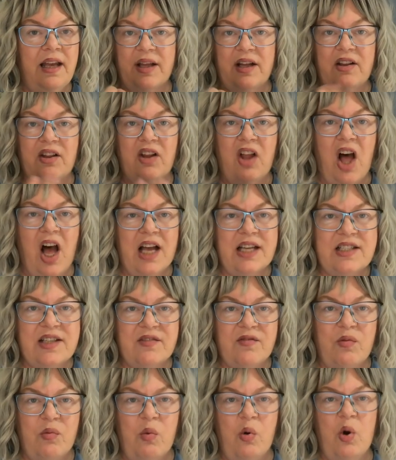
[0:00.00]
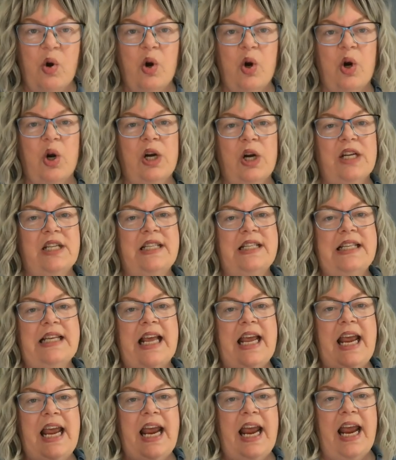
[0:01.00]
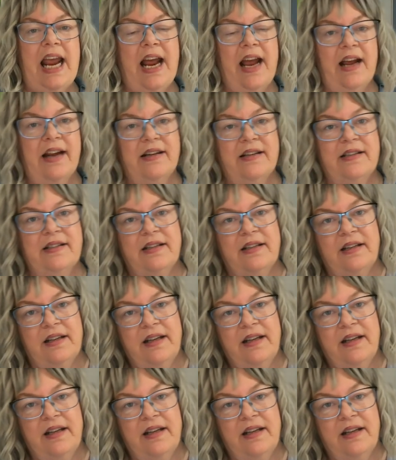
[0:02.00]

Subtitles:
loss of words and